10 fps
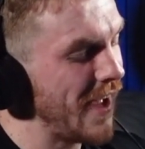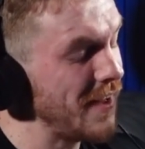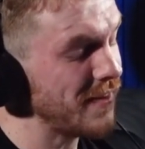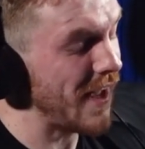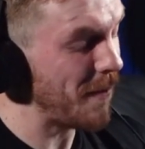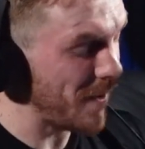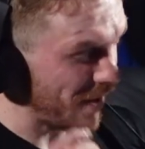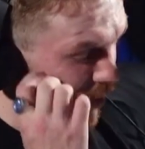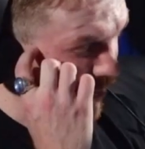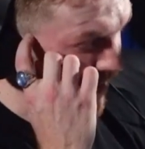I went
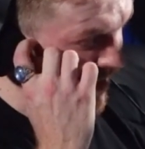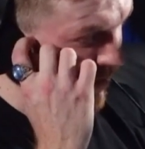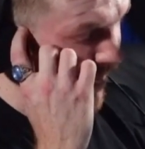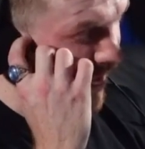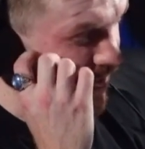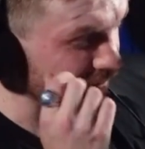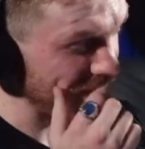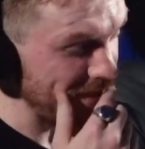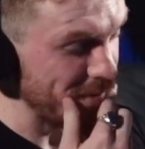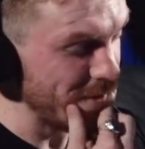along the same lines of
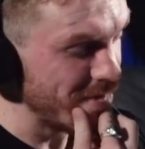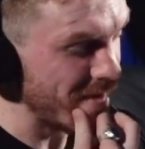evil